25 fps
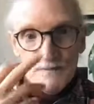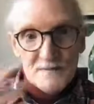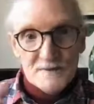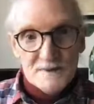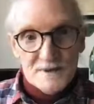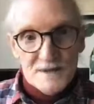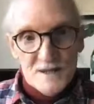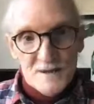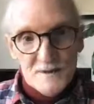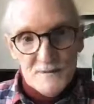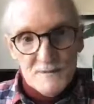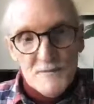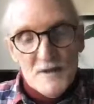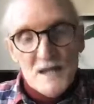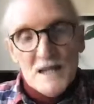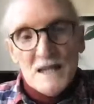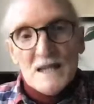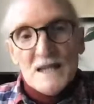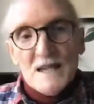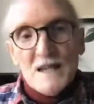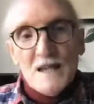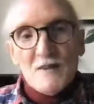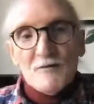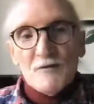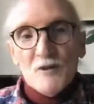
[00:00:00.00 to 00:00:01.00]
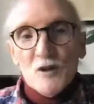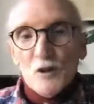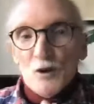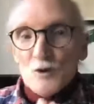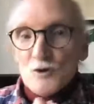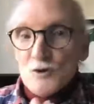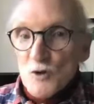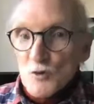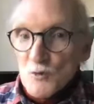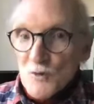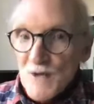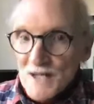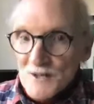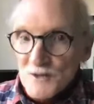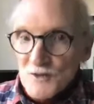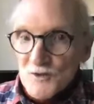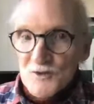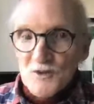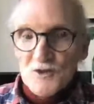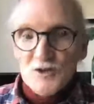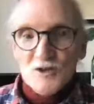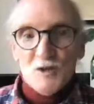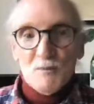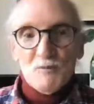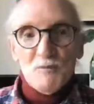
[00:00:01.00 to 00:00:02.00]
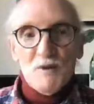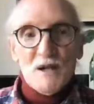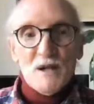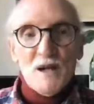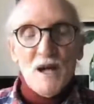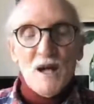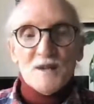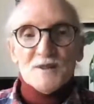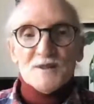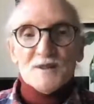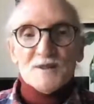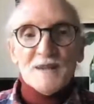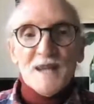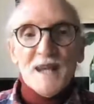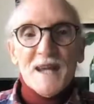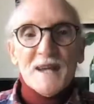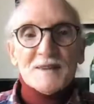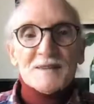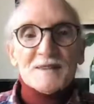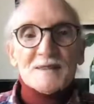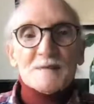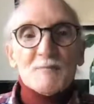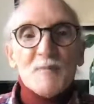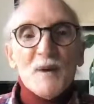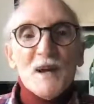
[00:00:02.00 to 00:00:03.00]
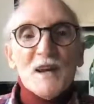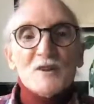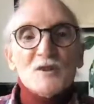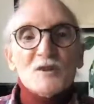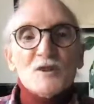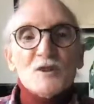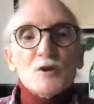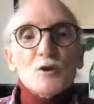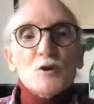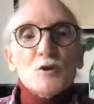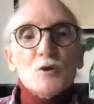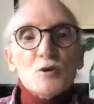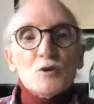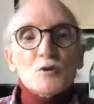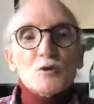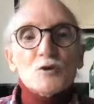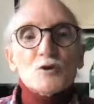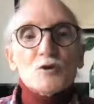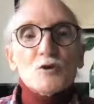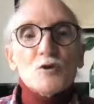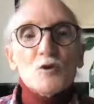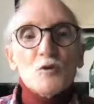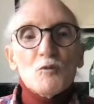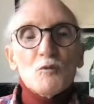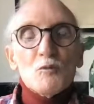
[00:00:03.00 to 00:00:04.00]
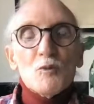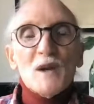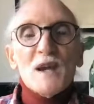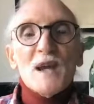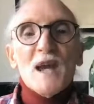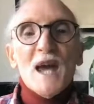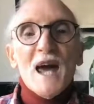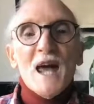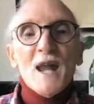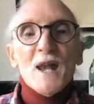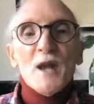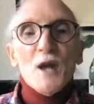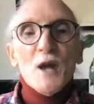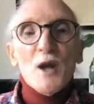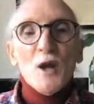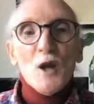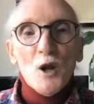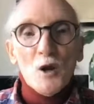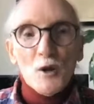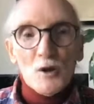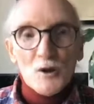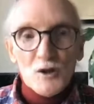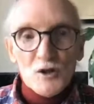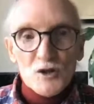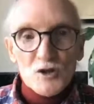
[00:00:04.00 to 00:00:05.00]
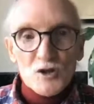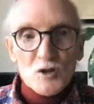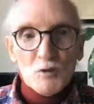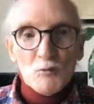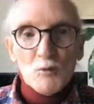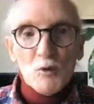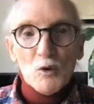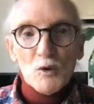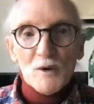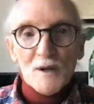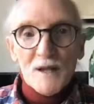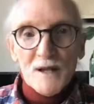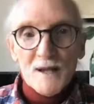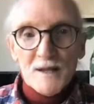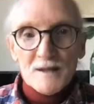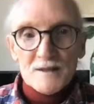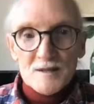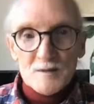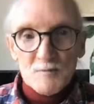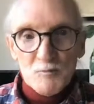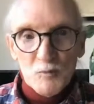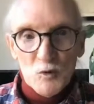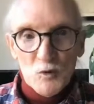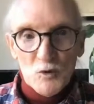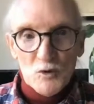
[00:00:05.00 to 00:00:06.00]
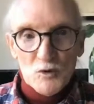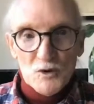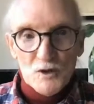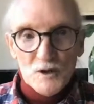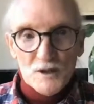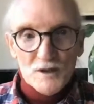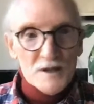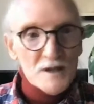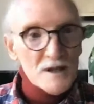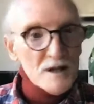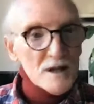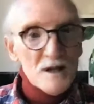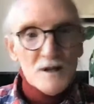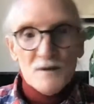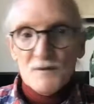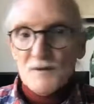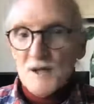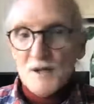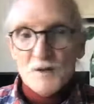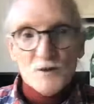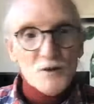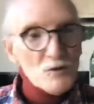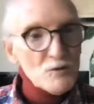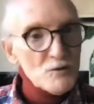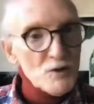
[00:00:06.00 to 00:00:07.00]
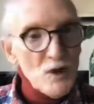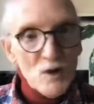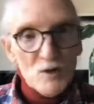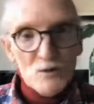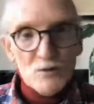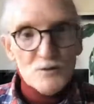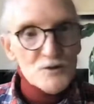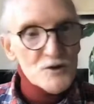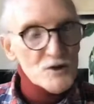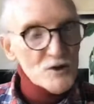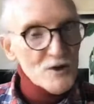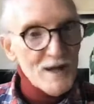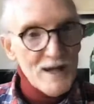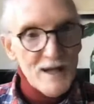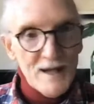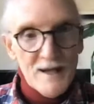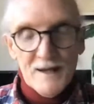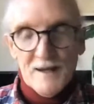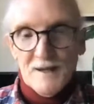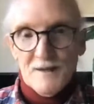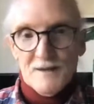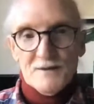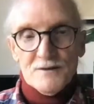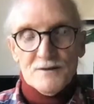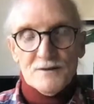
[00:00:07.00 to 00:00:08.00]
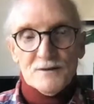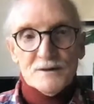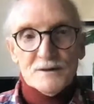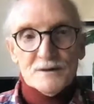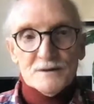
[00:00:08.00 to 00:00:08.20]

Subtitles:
So if you go direct to the shipping lines, they expect you to be a knowledgeable exporter. They don't hold your hand.